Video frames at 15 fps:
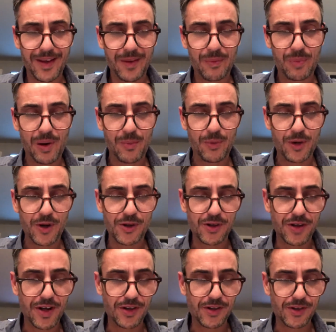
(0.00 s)

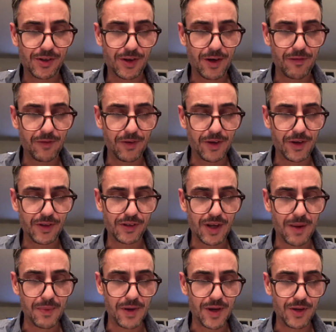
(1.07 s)
preparation necessary for the
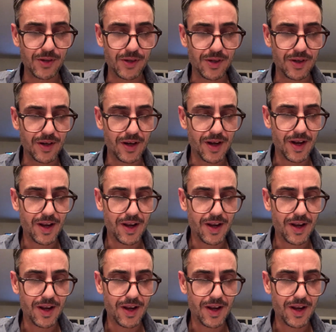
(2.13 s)
examination